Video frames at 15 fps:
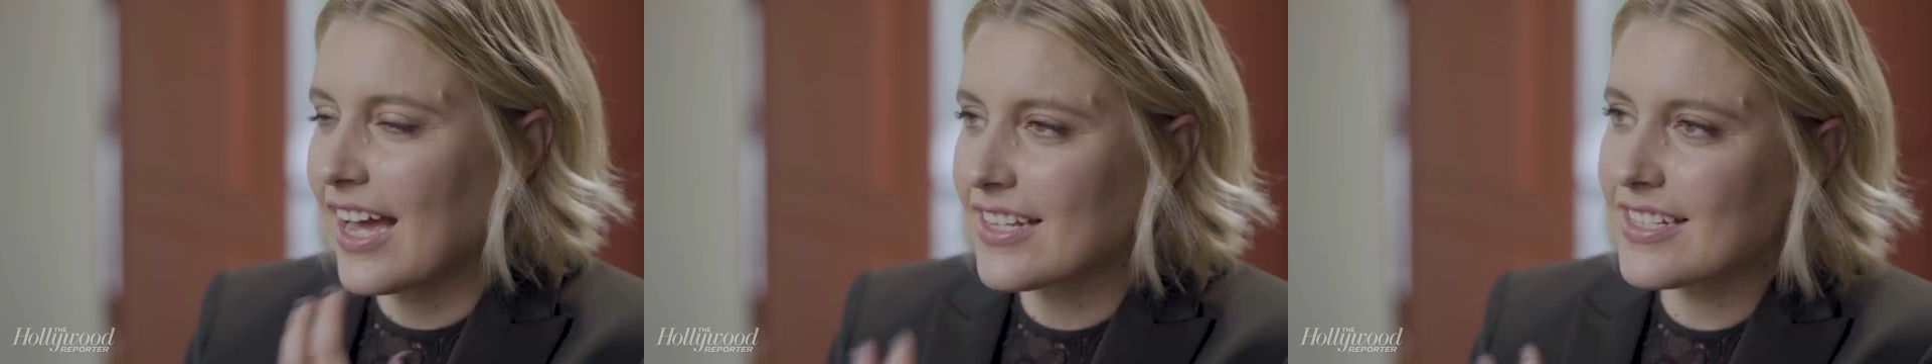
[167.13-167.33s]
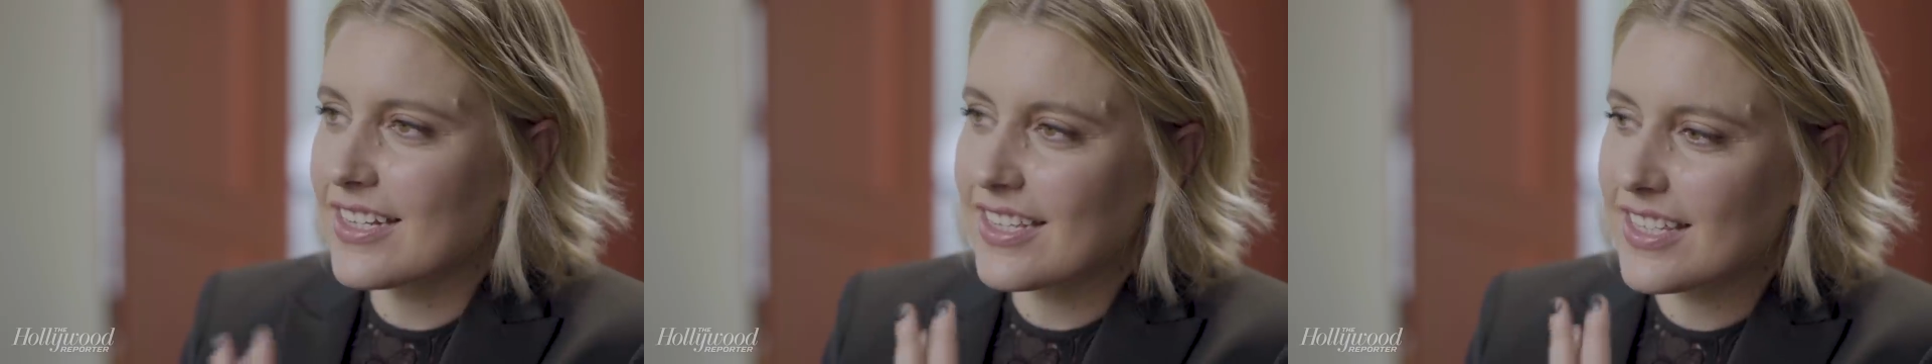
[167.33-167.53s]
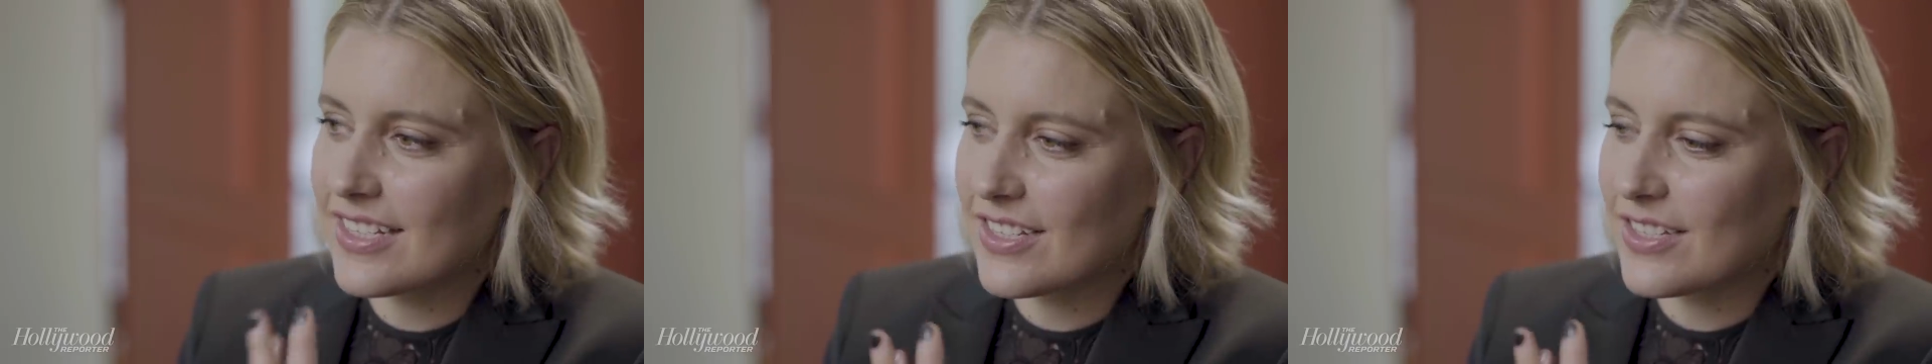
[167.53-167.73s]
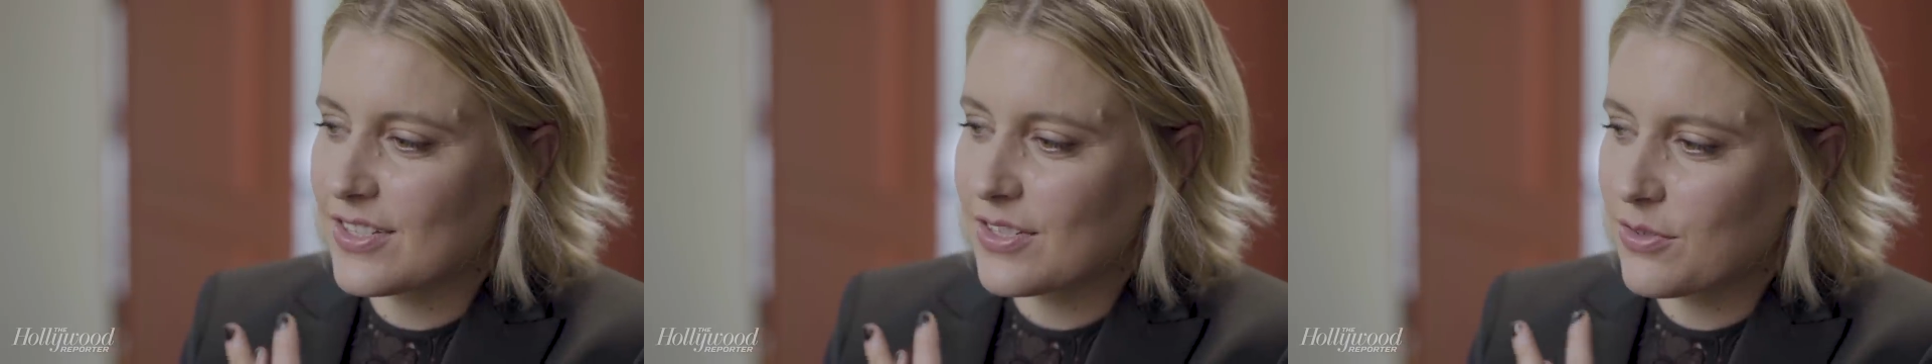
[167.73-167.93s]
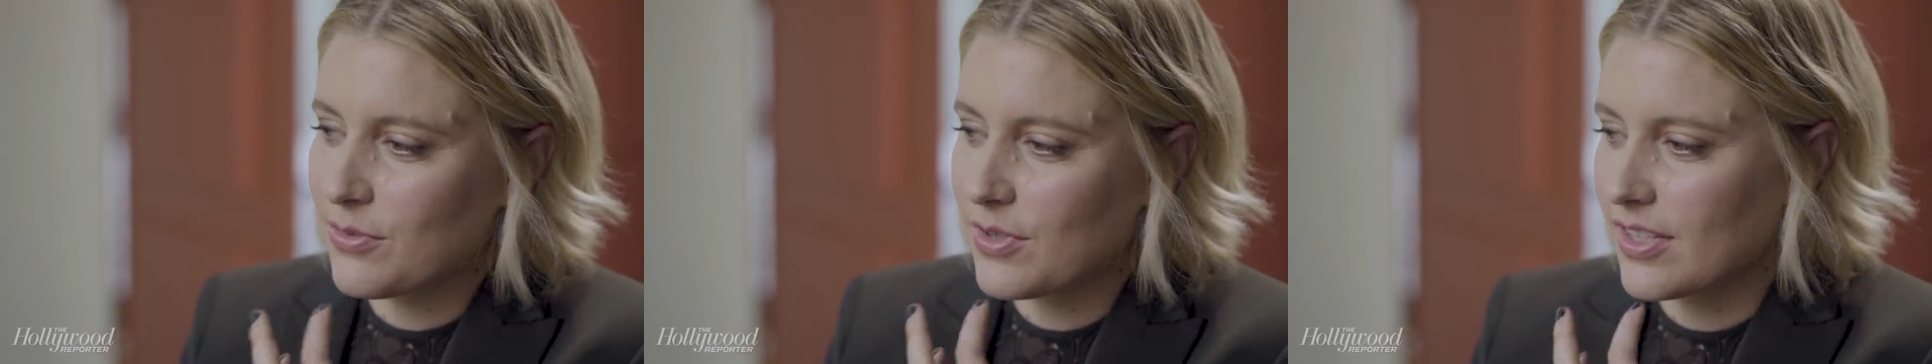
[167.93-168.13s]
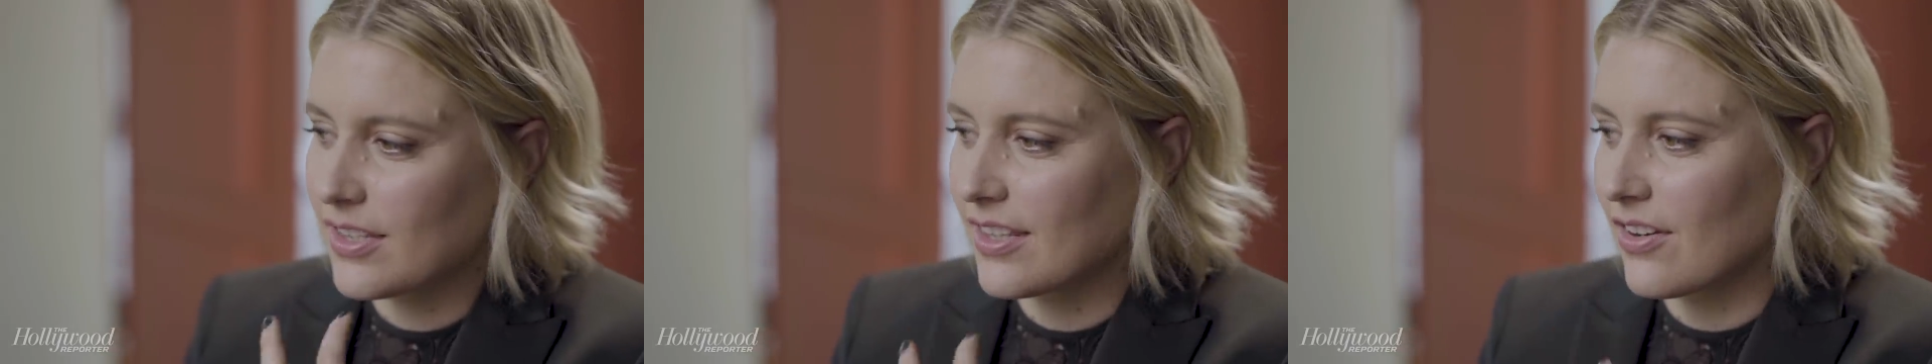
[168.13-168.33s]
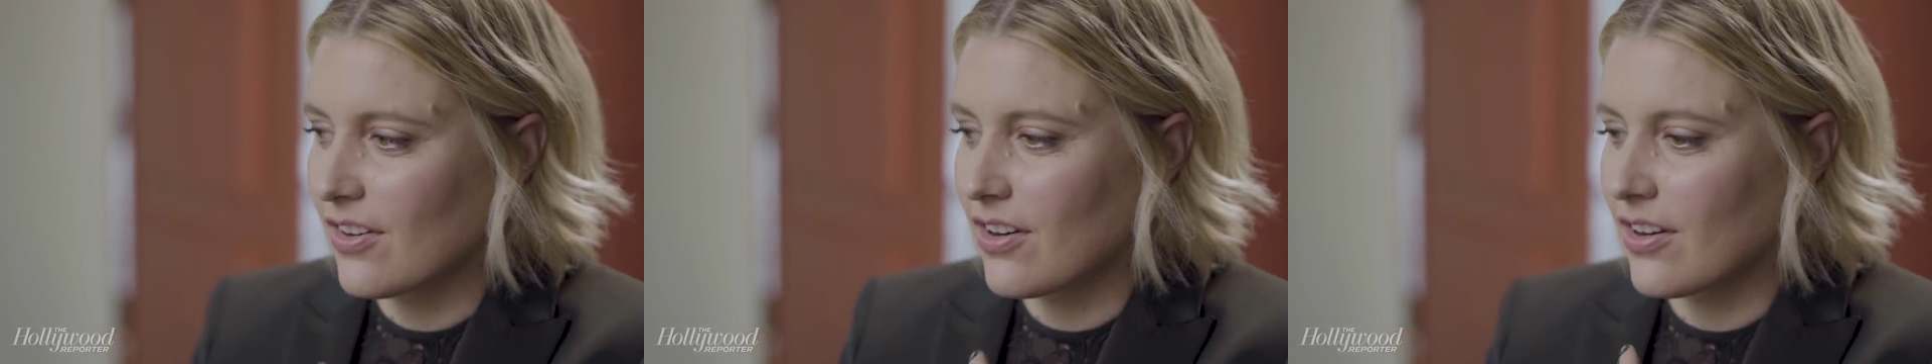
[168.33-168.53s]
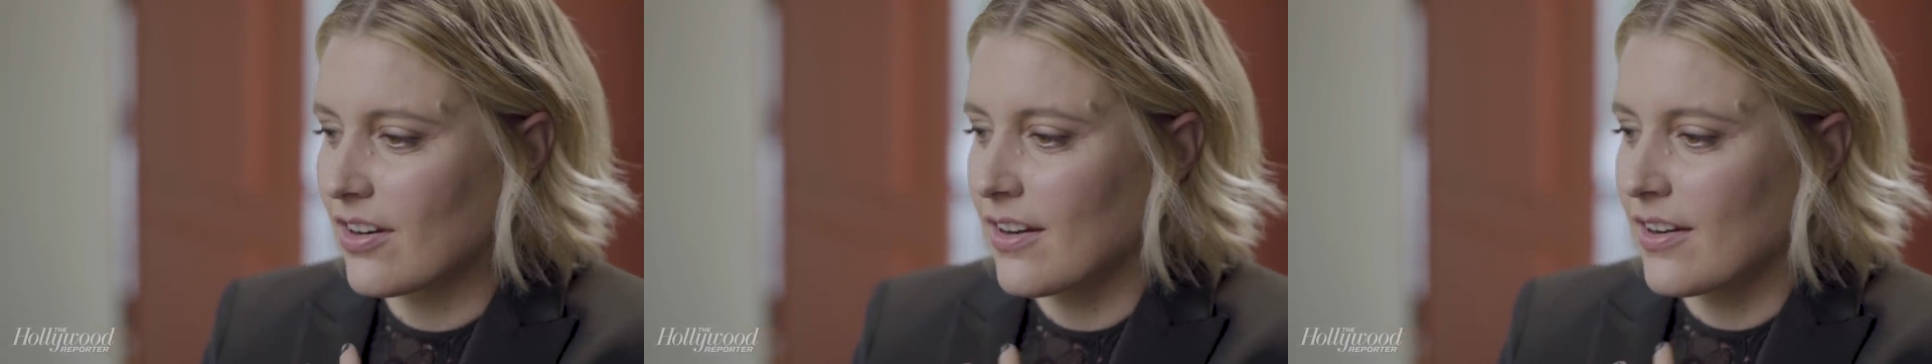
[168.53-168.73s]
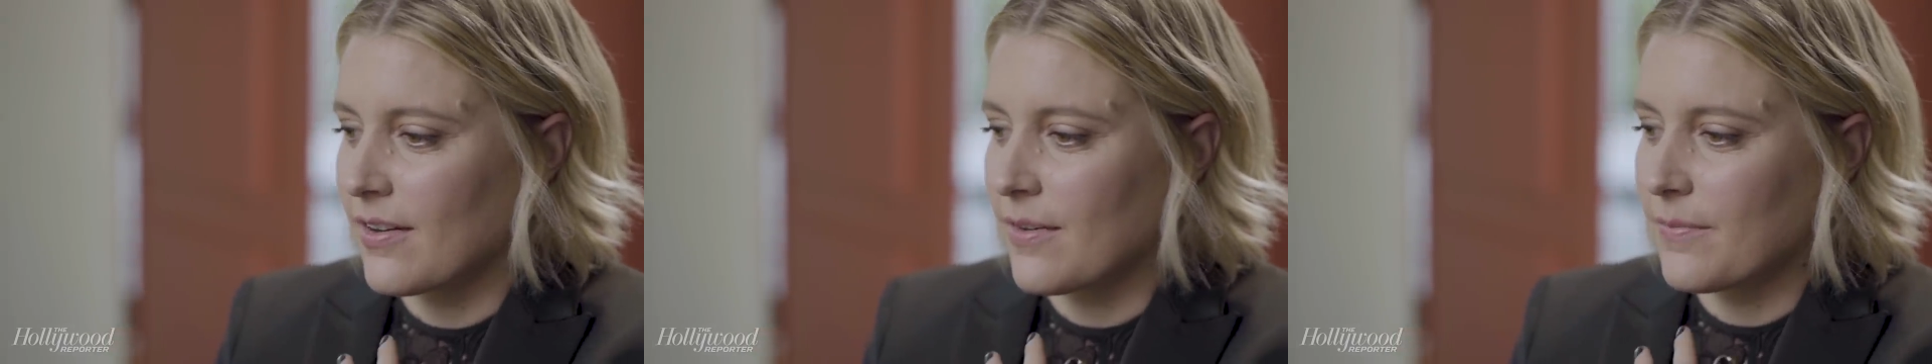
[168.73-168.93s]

has nothing to do with their